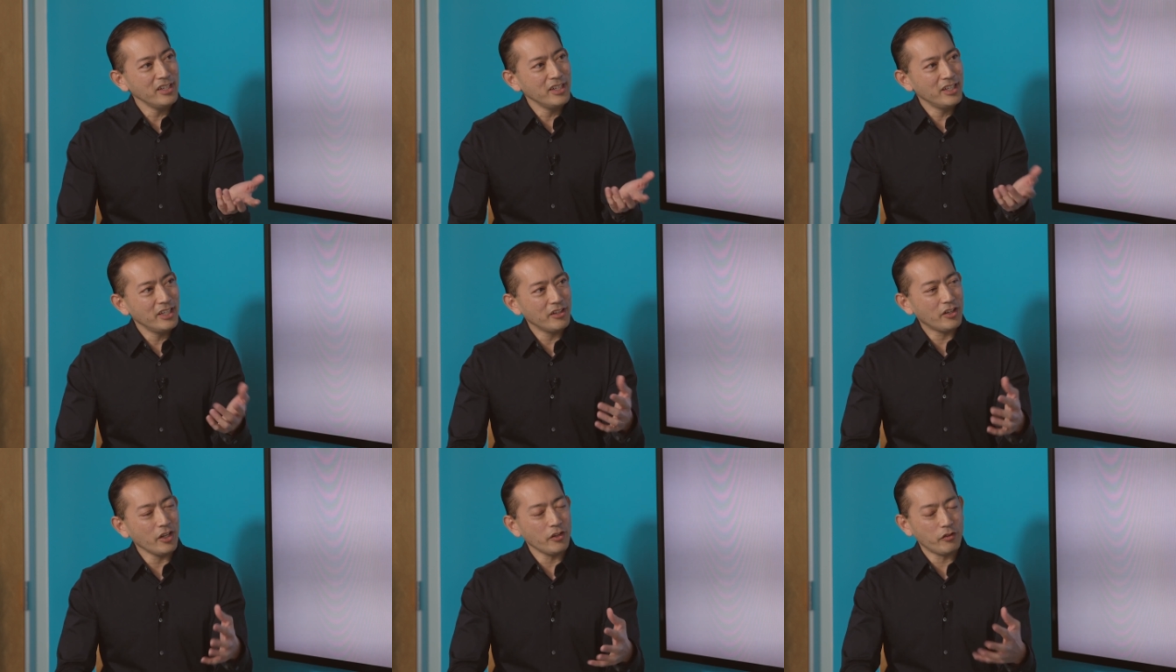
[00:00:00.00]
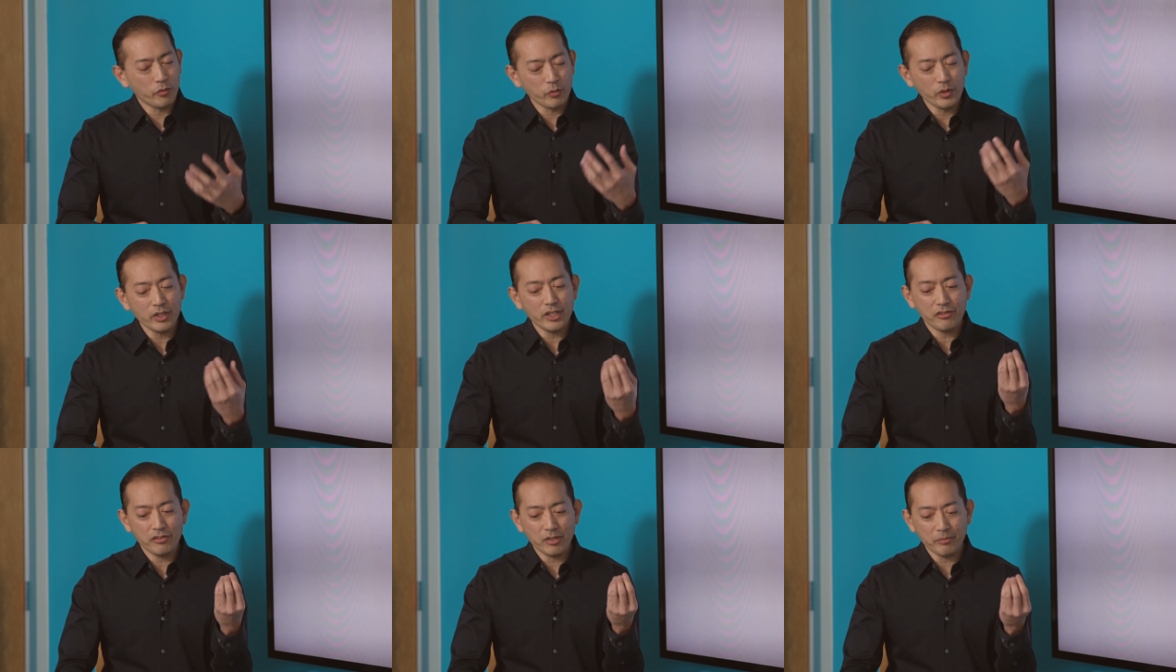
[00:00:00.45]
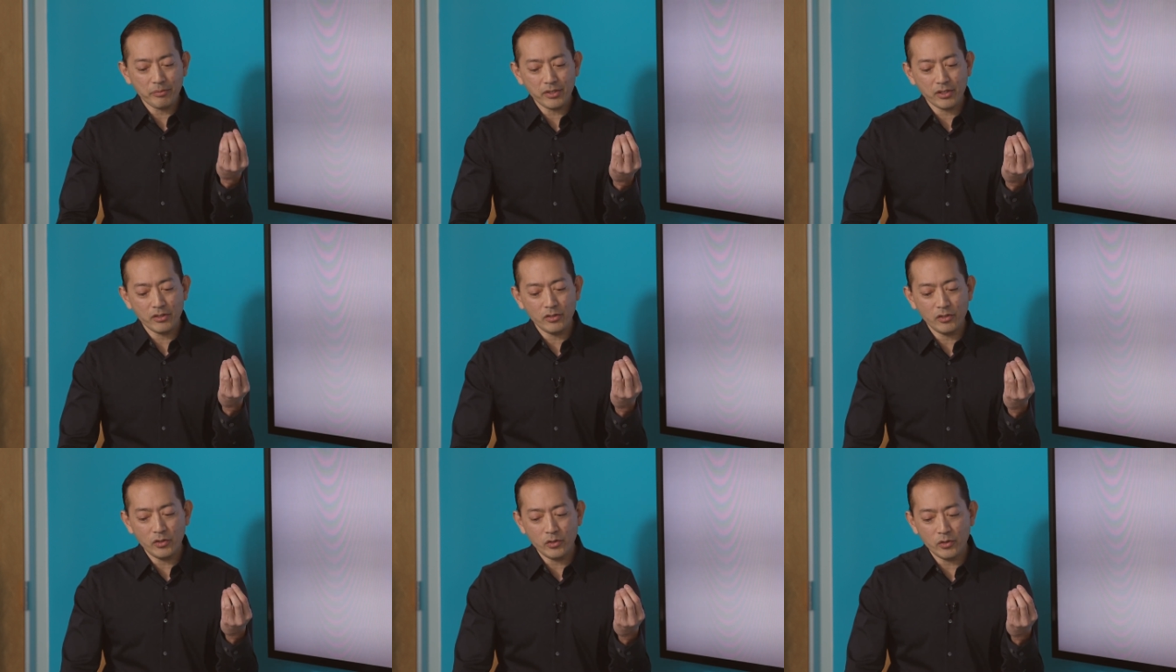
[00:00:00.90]
Yeah. It, it's really
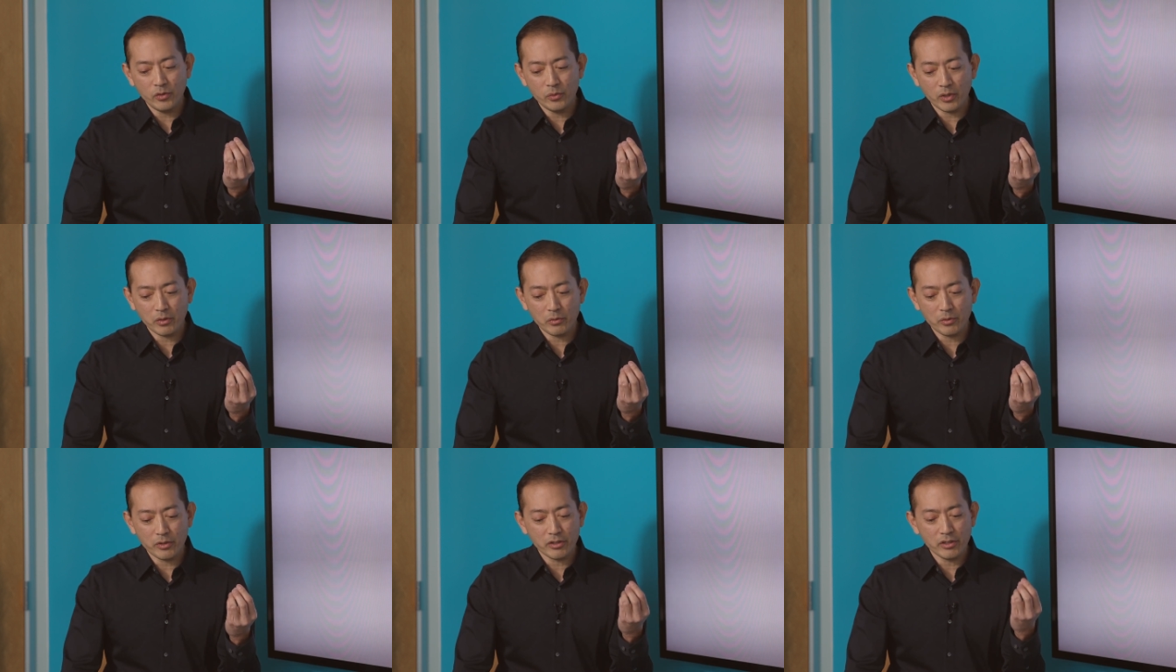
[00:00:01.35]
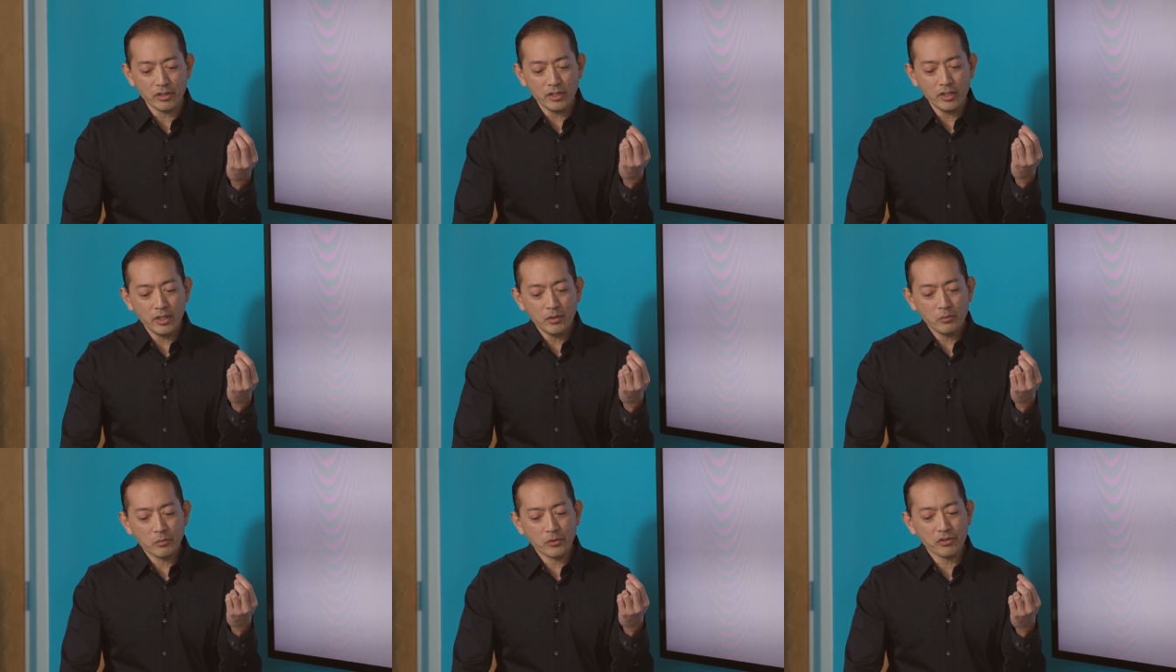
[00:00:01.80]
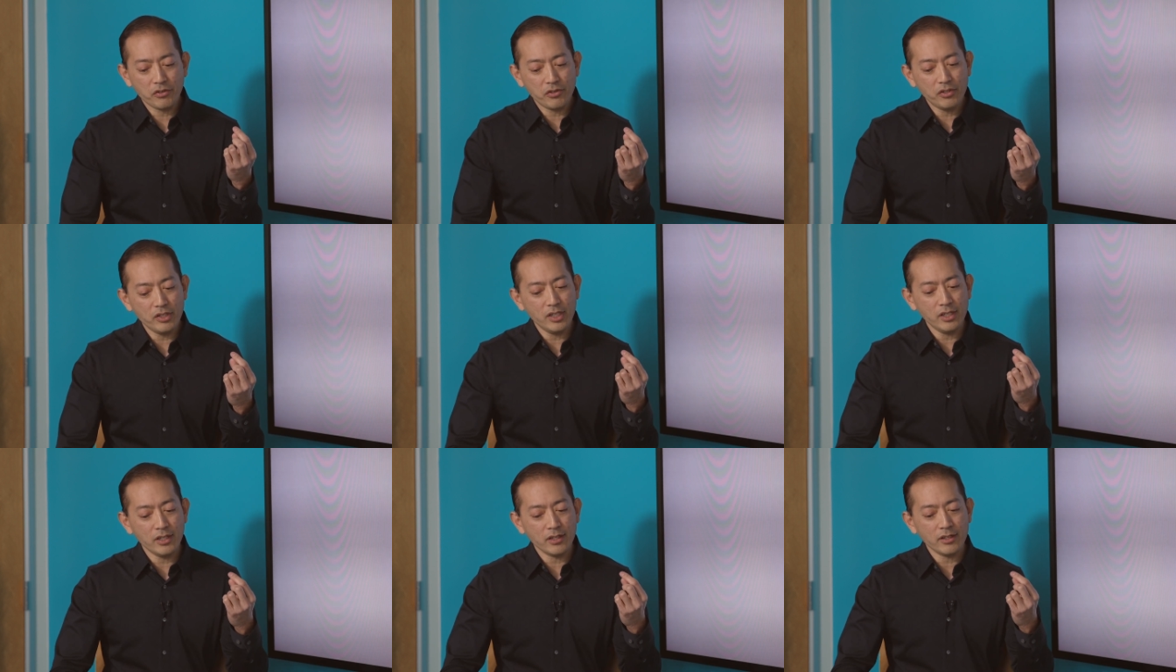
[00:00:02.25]
something new where we're we're
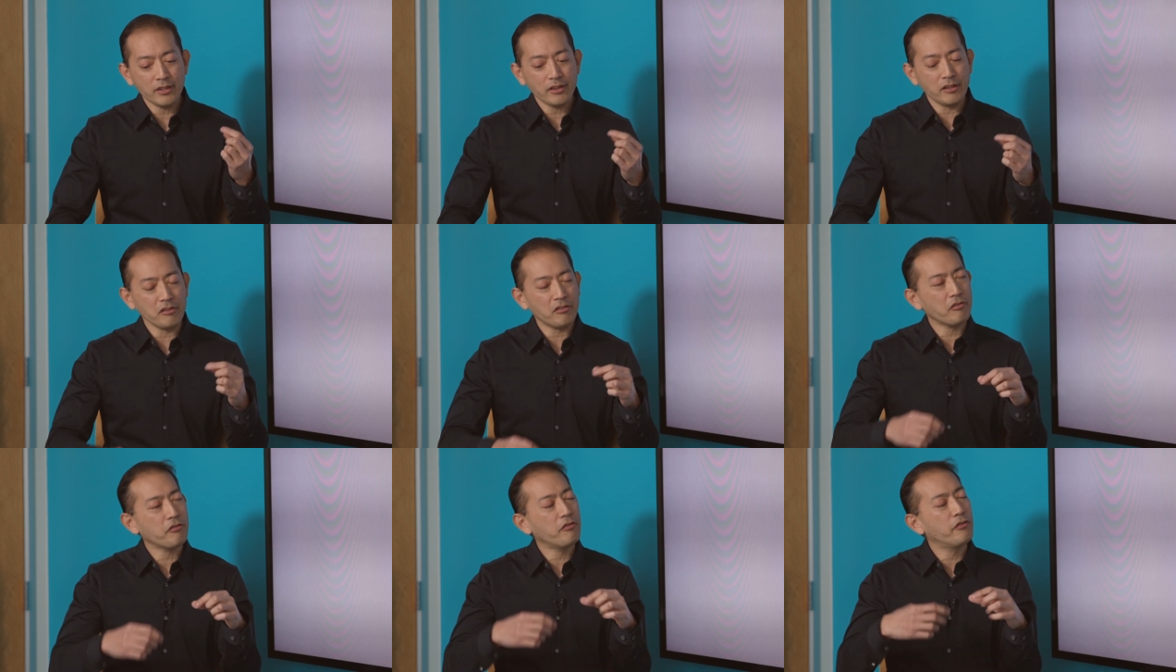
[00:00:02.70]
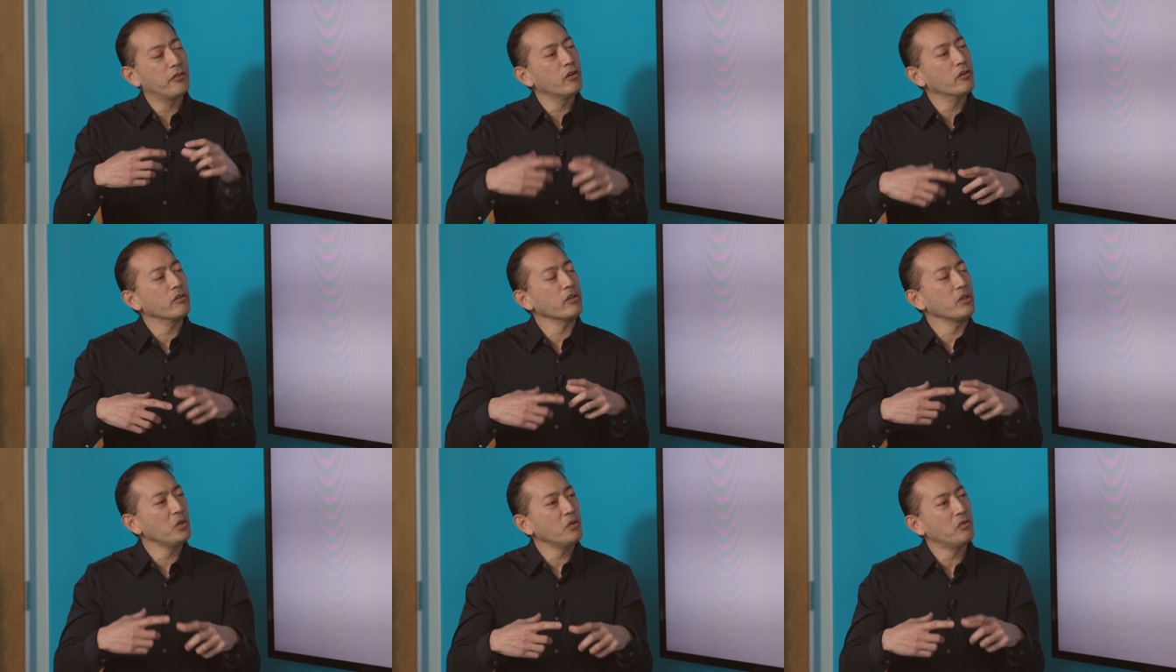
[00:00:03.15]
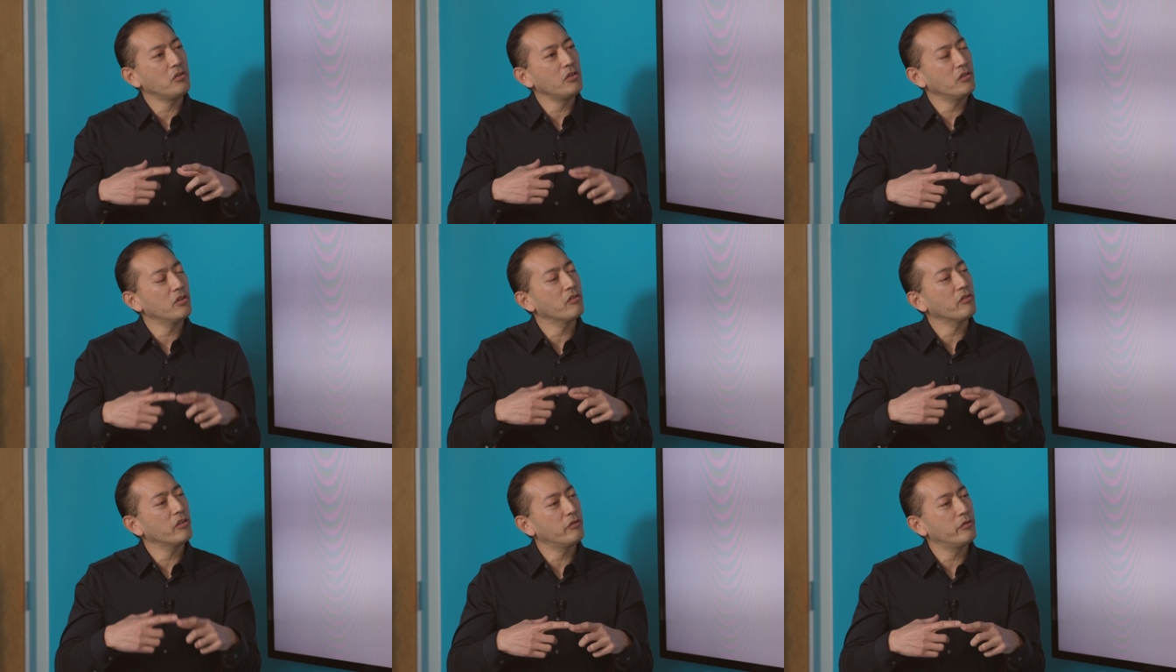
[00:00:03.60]
seeing this full
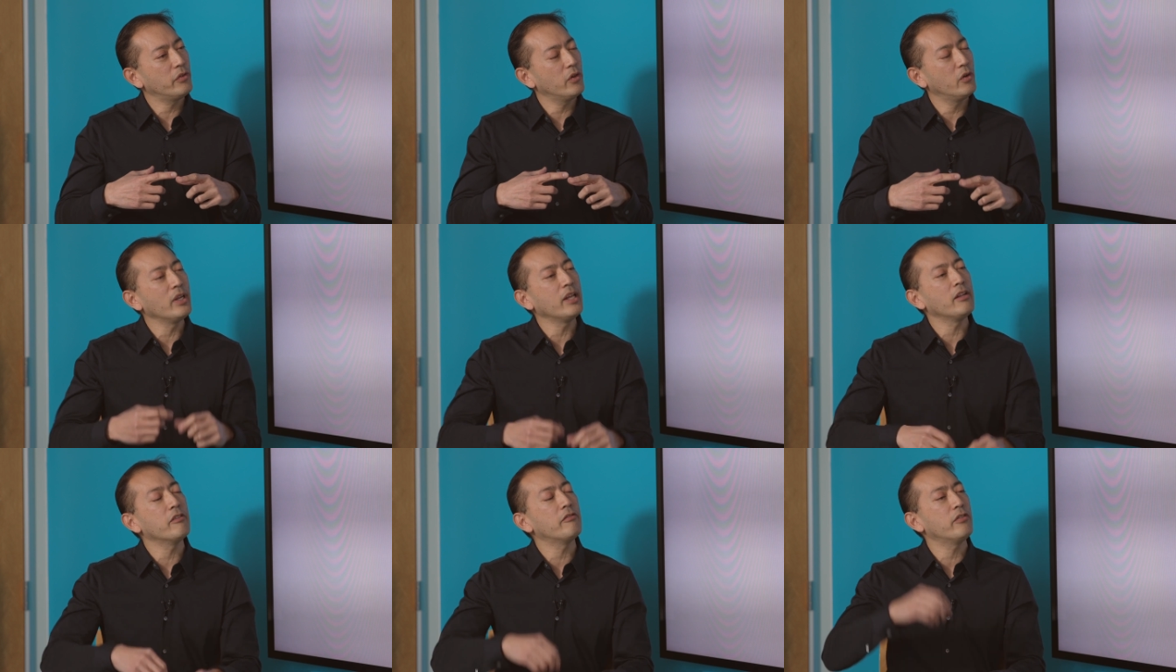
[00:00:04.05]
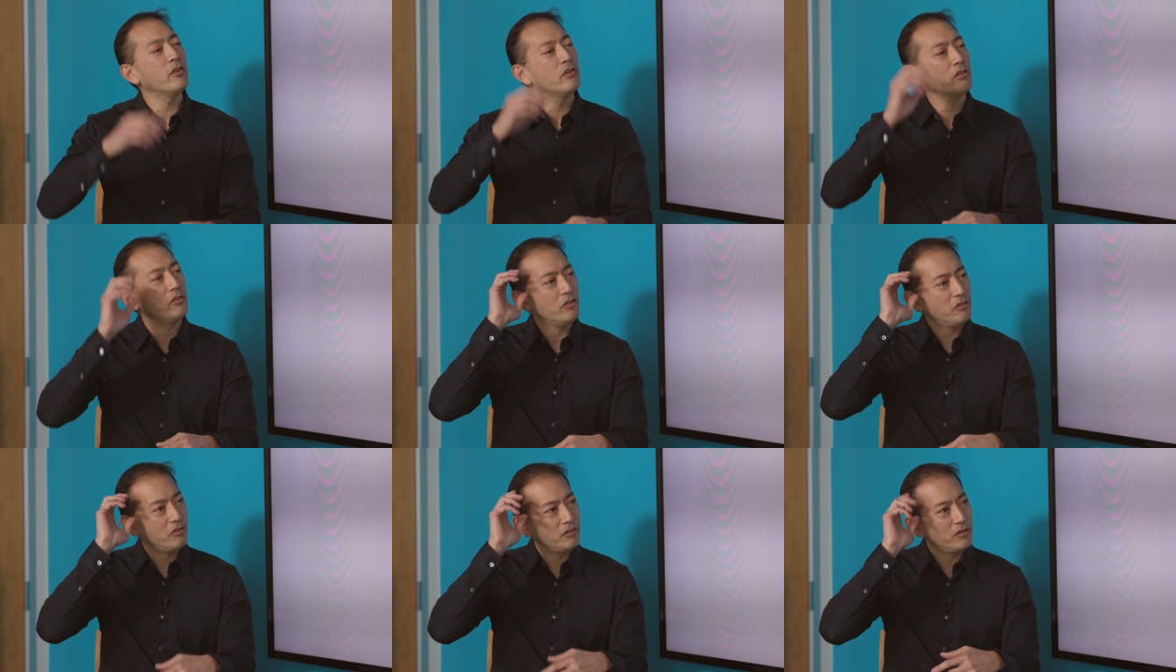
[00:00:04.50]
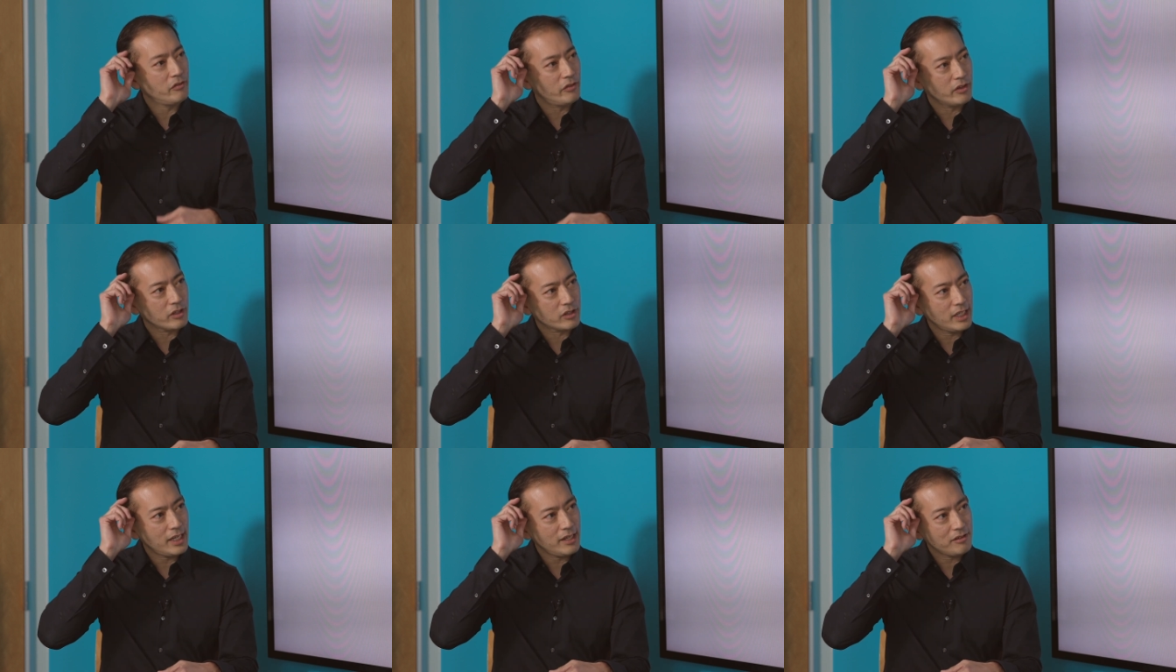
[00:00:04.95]
usage of the phone and a full usage of
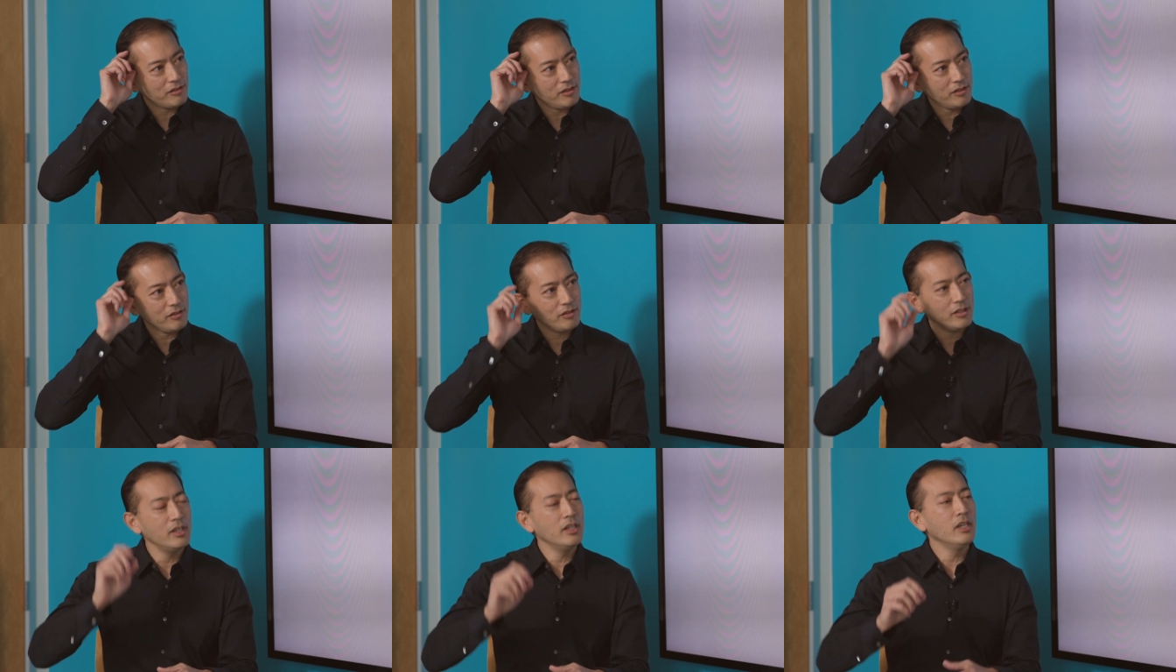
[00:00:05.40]
the glasses.